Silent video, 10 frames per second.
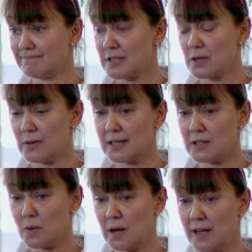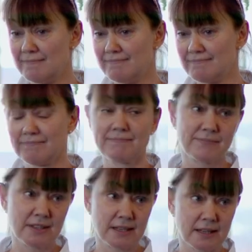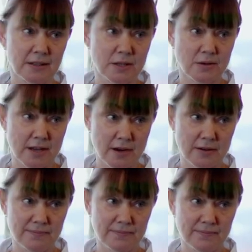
So that's why the nettles are there.